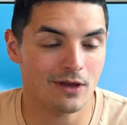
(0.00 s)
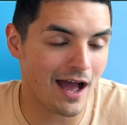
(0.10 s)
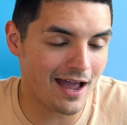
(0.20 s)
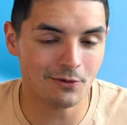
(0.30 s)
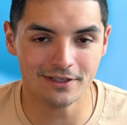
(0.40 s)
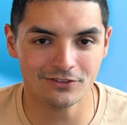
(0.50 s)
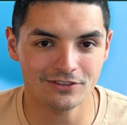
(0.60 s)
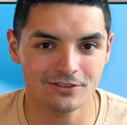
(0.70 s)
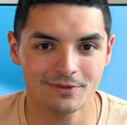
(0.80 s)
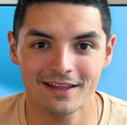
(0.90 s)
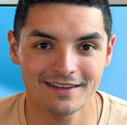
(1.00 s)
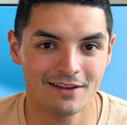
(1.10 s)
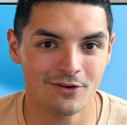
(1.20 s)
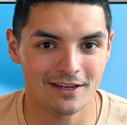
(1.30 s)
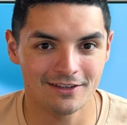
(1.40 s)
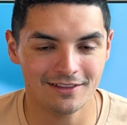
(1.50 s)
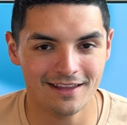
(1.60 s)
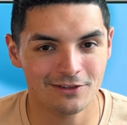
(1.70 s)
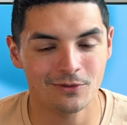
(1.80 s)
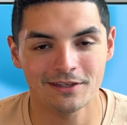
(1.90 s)
I was actually somebody that never had done
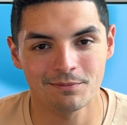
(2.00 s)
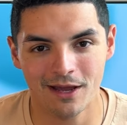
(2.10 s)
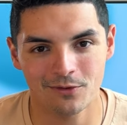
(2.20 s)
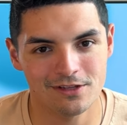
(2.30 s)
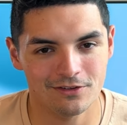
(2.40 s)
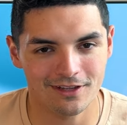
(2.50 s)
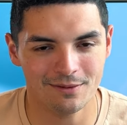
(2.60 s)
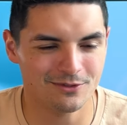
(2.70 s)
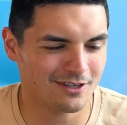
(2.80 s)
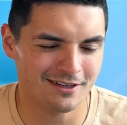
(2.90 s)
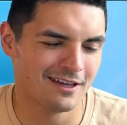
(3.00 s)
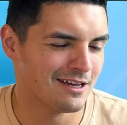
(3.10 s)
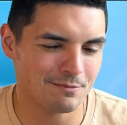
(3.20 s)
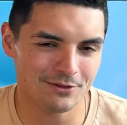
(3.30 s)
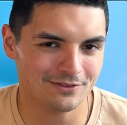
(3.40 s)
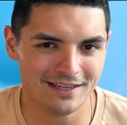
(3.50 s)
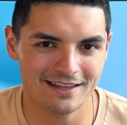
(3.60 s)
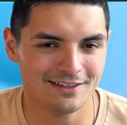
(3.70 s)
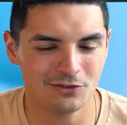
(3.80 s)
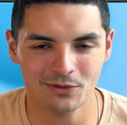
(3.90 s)
that, so I had to buy one of these on Amazon, but they're
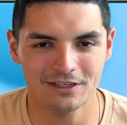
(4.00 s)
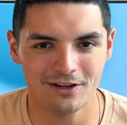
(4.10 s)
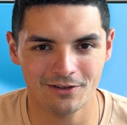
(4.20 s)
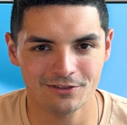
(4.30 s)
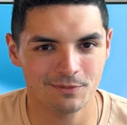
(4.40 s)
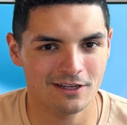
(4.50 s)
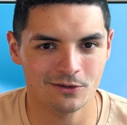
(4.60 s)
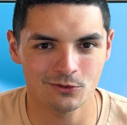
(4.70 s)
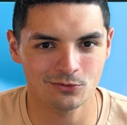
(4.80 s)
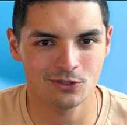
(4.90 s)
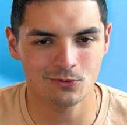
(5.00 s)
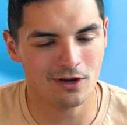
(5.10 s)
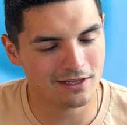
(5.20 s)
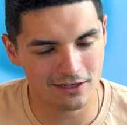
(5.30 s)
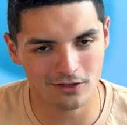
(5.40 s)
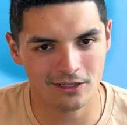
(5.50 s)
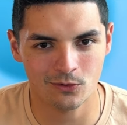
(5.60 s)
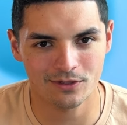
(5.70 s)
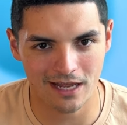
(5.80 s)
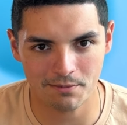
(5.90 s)
ten to twenty dollars depending on which one you want, and I'll link
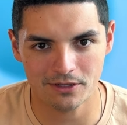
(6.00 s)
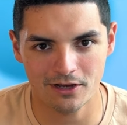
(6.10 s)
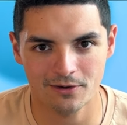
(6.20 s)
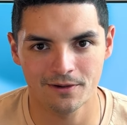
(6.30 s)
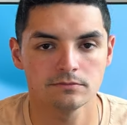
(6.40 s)
one down below.